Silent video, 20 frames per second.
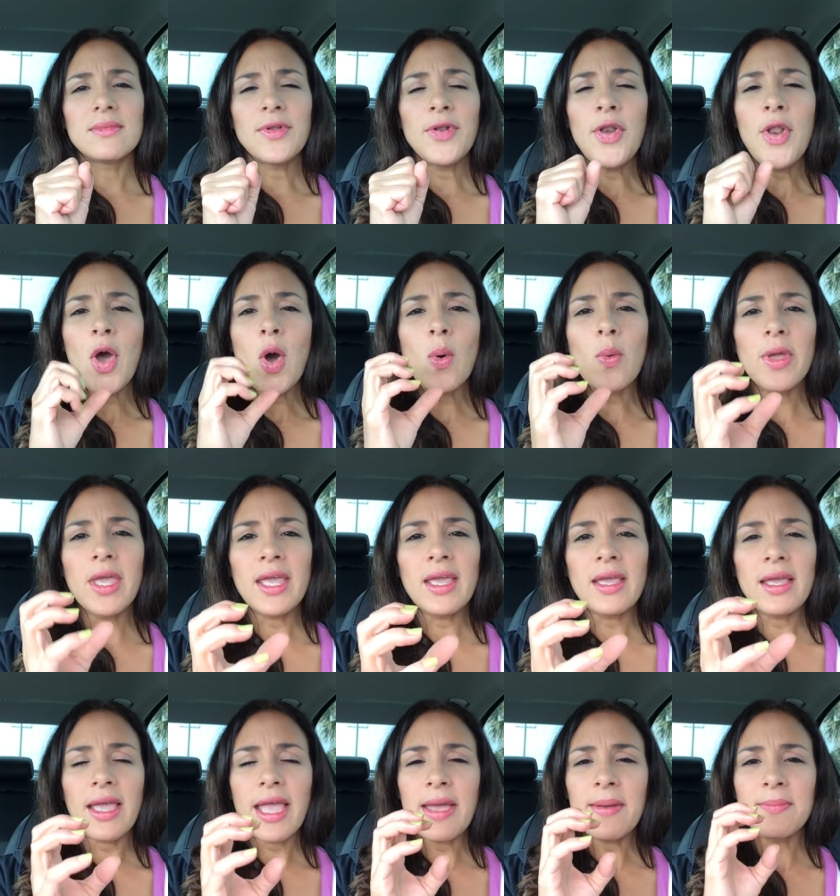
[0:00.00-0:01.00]

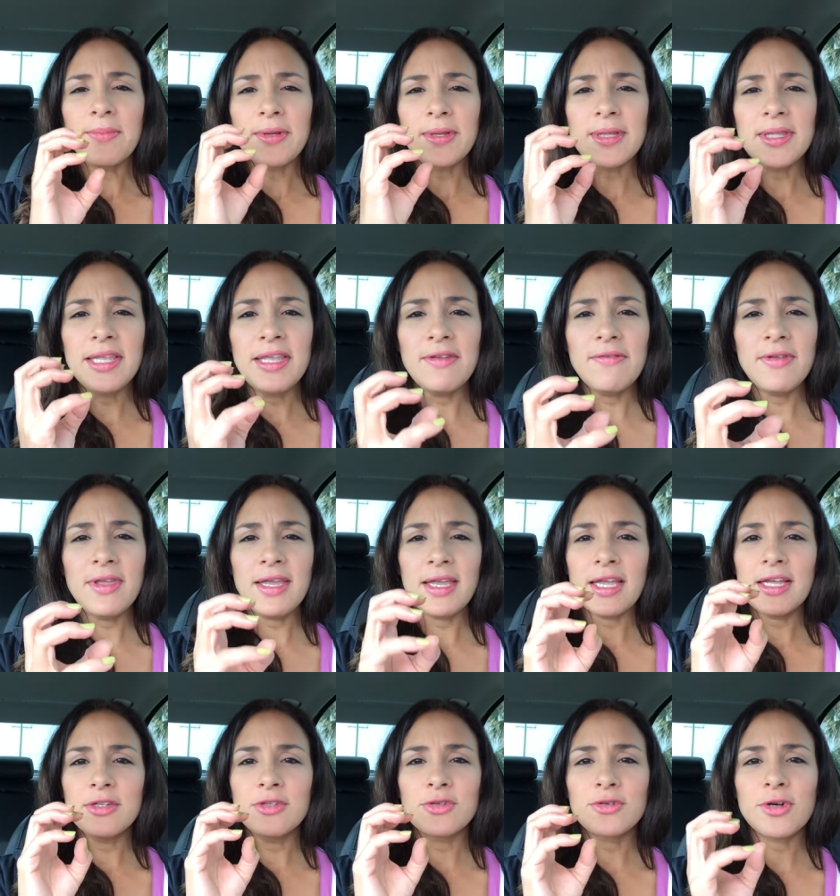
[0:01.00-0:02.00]
knowing and
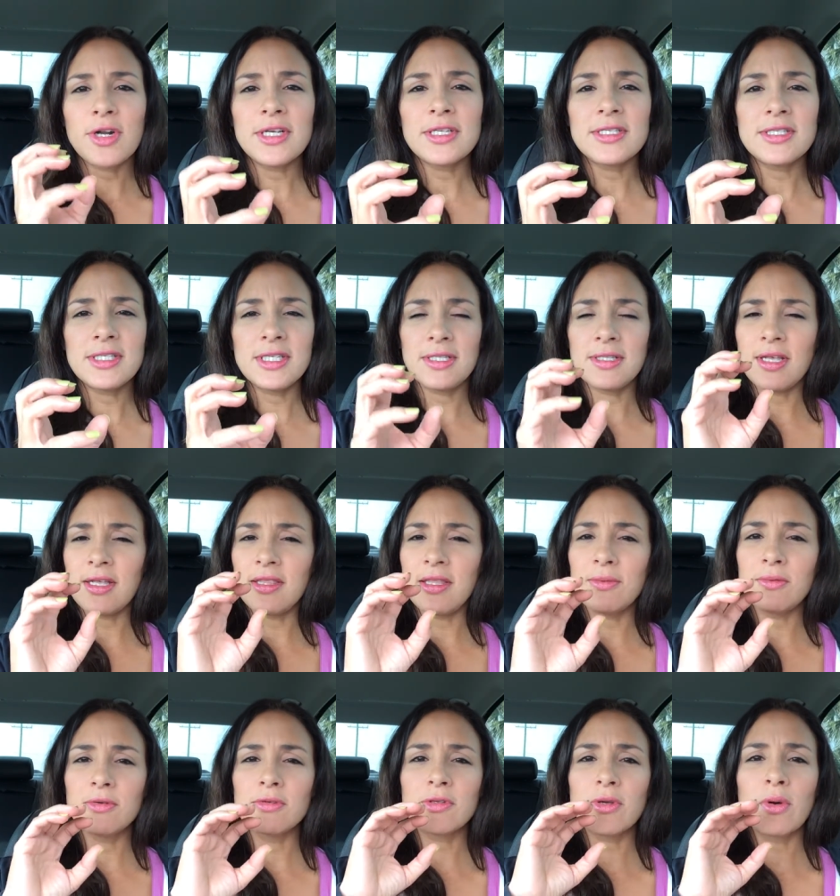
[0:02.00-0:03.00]
believing and trusting that
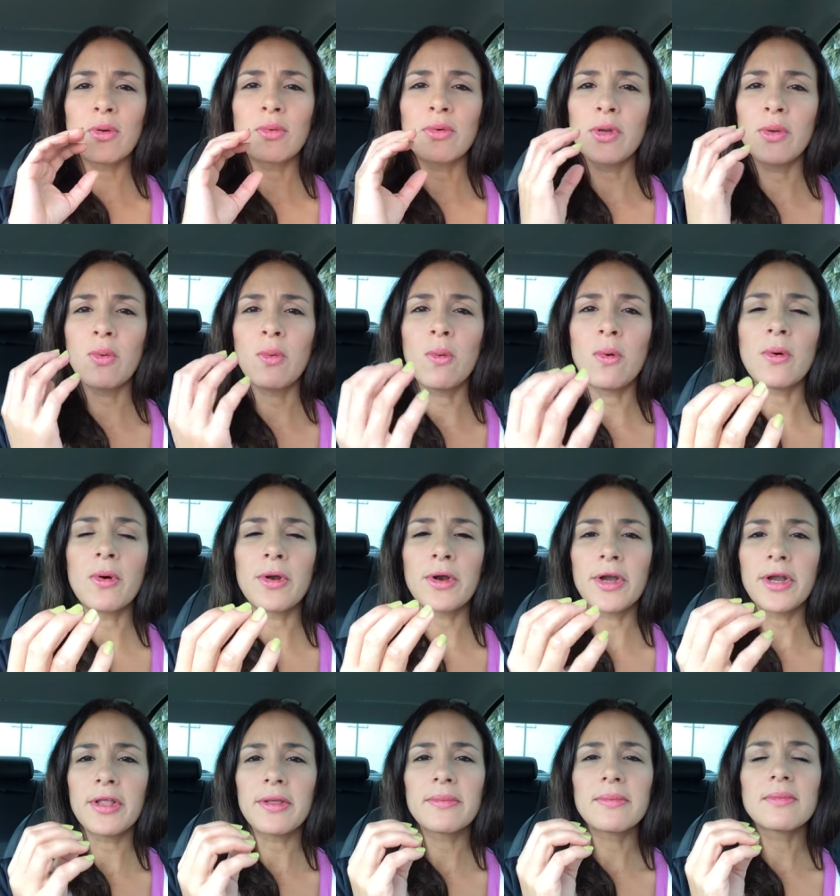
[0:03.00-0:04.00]
there was a
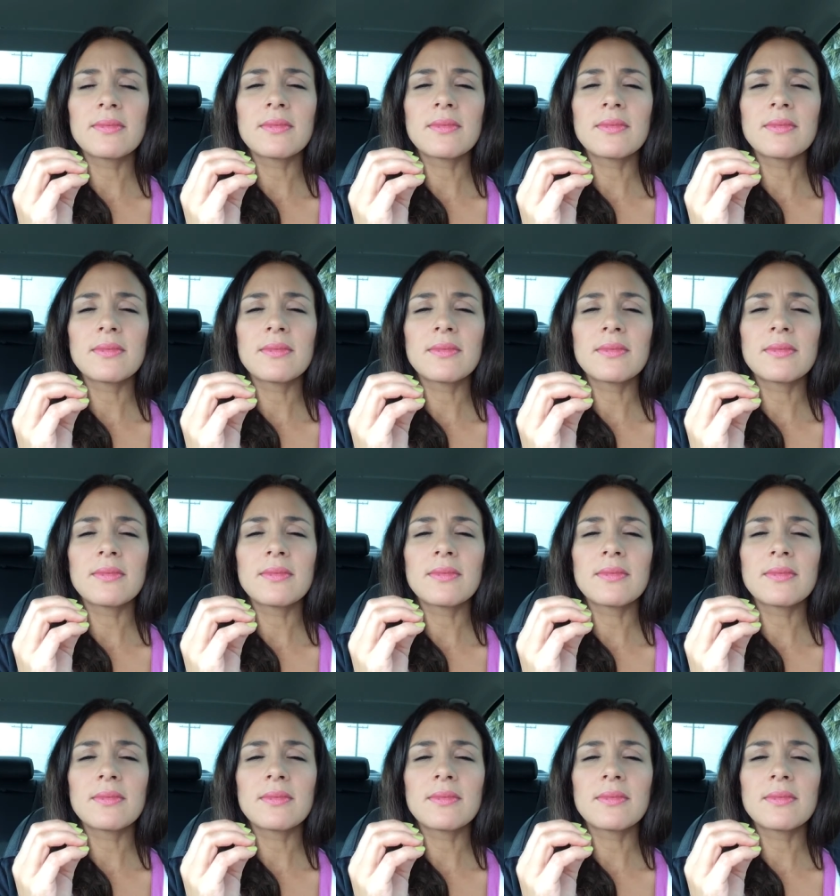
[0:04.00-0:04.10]
reward.